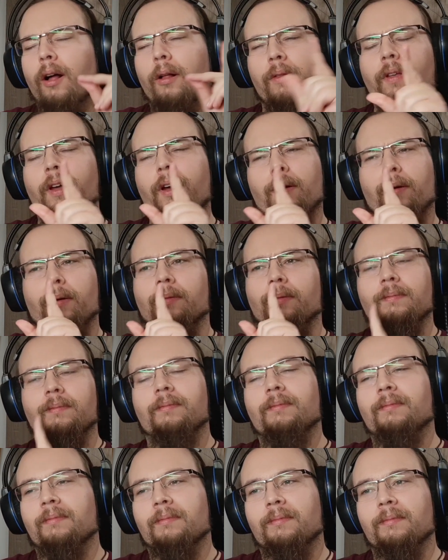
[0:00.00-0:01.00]
Although,
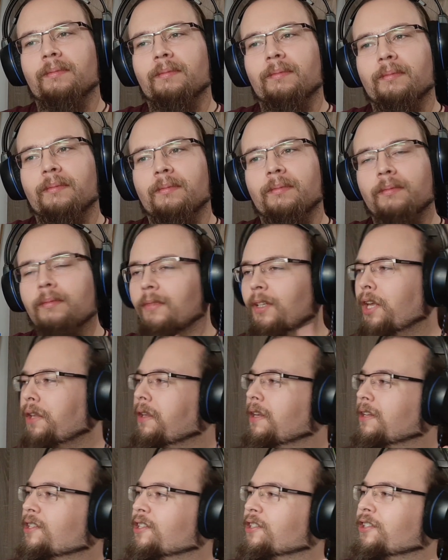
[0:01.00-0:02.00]

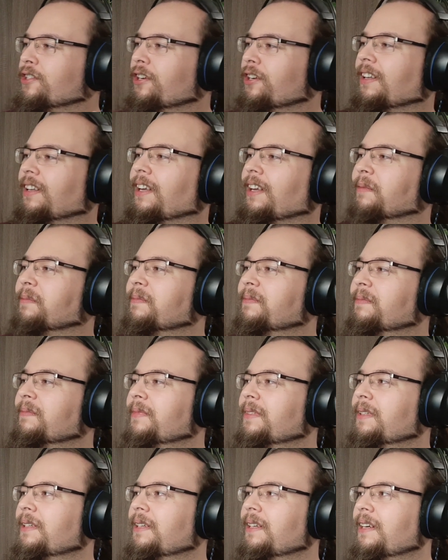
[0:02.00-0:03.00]
not necessarily.
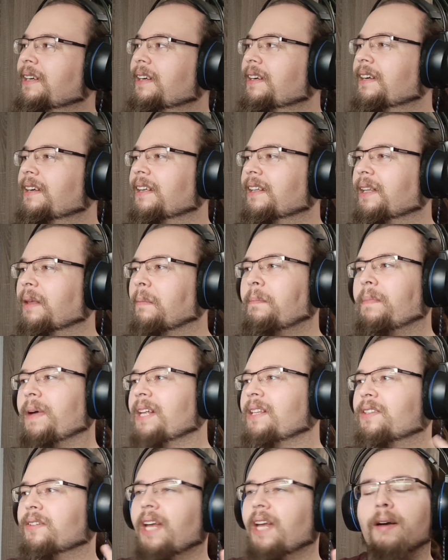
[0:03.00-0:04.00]

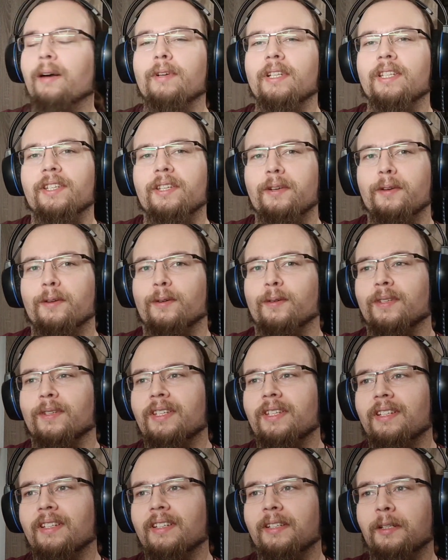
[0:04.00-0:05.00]
Depends on how it's
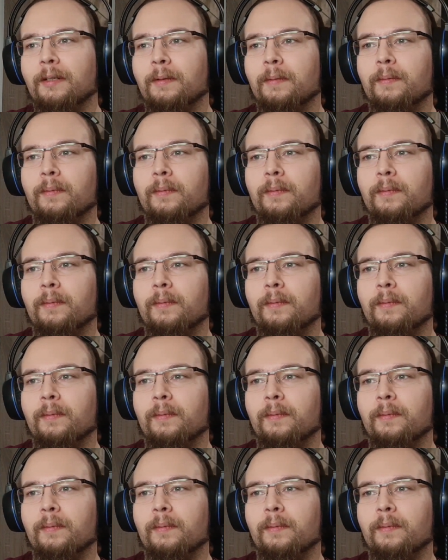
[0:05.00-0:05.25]
used,